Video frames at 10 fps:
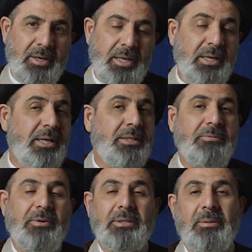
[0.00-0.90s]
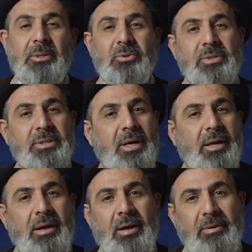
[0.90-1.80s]
And Lady Fatima al
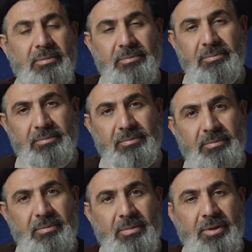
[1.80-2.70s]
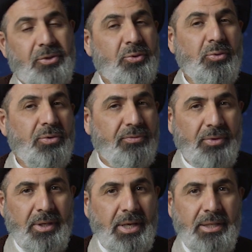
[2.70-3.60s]
Zahra, the
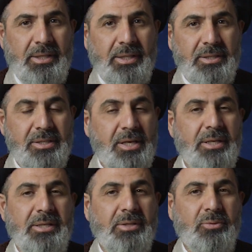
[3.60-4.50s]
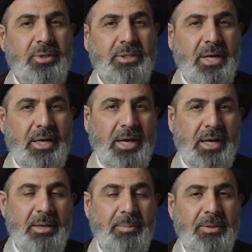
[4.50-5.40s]
truthful lady, Sayyidatu Nisa
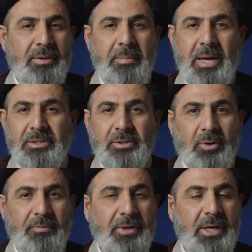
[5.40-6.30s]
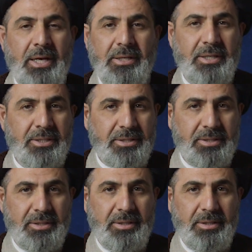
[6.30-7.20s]
al-Alameen, the master of the ladies